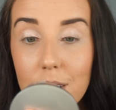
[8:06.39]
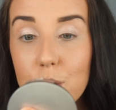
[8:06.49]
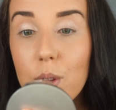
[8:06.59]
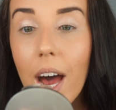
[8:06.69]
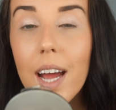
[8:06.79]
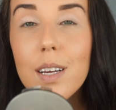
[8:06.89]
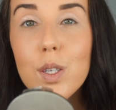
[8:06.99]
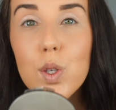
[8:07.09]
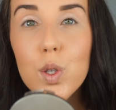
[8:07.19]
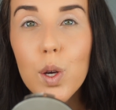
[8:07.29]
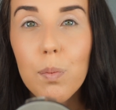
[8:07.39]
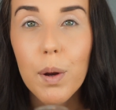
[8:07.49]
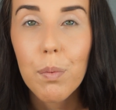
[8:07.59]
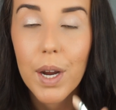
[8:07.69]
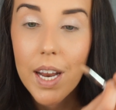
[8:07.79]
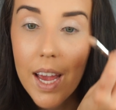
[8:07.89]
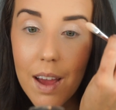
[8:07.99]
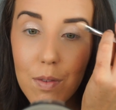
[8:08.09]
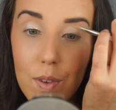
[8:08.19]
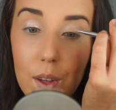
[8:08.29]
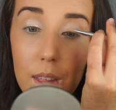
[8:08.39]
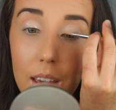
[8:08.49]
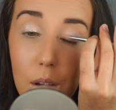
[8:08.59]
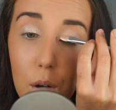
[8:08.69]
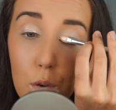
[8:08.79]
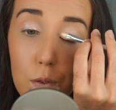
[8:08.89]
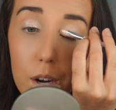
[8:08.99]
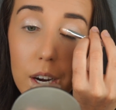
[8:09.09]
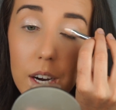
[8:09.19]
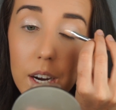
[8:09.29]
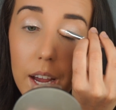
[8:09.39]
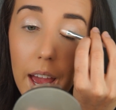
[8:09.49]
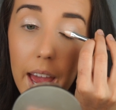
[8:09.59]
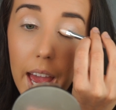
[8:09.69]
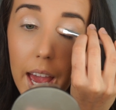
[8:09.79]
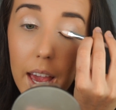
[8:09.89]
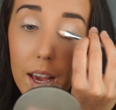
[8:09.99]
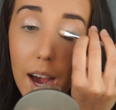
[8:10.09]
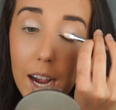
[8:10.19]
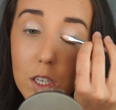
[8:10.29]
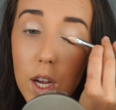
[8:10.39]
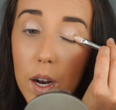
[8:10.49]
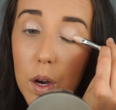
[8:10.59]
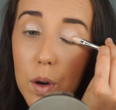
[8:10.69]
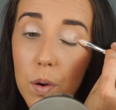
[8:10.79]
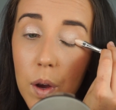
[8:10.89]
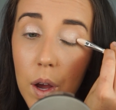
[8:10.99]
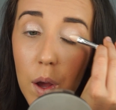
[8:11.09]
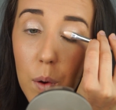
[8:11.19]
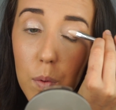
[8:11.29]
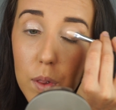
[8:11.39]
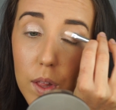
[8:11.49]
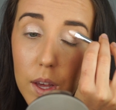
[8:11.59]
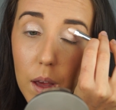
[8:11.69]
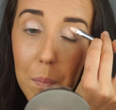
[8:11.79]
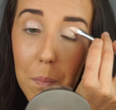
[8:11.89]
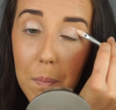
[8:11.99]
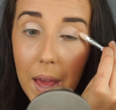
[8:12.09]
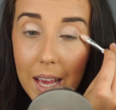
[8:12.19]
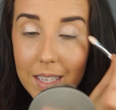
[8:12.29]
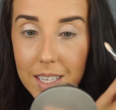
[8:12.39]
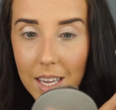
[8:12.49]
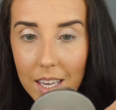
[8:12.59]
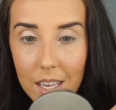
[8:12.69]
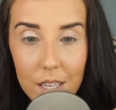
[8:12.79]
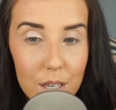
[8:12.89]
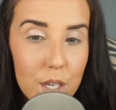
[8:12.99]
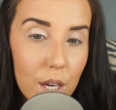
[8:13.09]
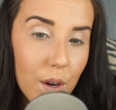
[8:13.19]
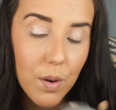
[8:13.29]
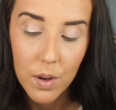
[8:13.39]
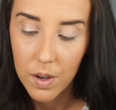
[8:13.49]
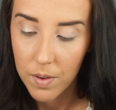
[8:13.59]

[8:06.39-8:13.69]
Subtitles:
So that is super pretty. I feel like over a eyeshadow would look amazing too.